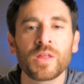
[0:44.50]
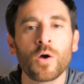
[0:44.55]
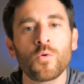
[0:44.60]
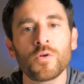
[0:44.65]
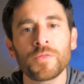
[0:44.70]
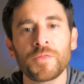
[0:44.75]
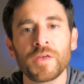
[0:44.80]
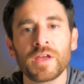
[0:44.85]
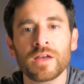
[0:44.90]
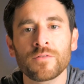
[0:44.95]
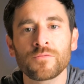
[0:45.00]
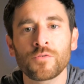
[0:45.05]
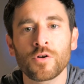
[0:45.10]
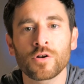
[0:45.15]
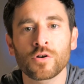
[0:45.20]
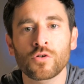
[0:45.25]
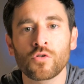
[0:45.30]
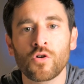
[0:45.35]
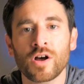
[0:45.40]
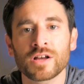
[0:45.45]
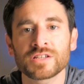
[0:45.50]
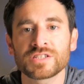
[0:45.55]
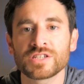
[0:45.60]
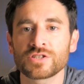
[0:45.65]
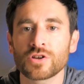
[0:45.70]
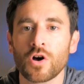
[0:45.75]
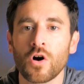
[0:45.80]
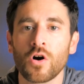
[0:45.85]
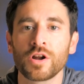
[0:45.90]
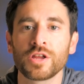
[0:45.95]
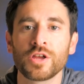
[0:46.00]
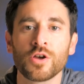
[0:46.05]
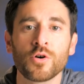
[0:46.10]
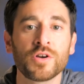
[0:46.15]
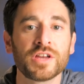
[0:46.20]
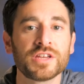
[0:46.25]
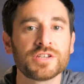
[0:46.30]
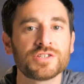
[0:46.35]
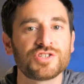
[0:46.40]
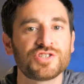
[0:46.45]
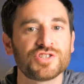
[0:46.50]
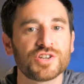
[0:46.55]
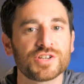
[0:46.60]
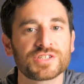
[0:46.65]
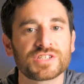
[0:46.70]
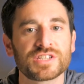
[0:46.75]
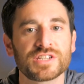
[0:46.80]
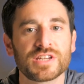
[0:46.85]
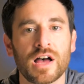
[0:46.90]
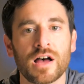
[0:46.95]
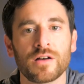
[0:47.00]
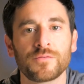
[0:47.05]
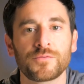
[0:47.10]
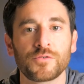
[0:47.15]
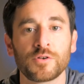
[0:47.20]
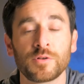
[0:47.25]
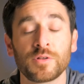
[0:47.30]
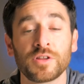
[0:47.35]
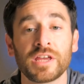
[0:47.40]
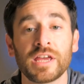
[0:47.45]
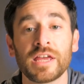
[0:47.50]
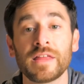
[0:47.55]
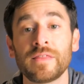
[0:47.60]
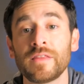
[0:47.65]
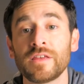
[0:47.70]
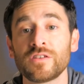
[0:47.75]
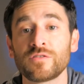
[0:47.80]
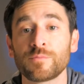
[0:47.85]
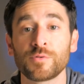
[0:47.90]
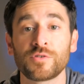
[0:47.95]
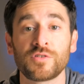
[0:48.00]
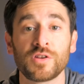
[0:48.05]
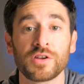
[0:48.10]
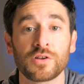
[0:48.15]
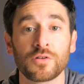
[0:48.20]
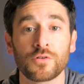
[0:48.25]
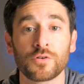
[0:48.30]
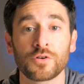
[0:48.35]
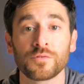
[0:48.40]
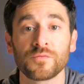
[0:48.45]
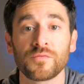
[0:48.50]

Now, one thing I've run across is audio is just not friendly in this particular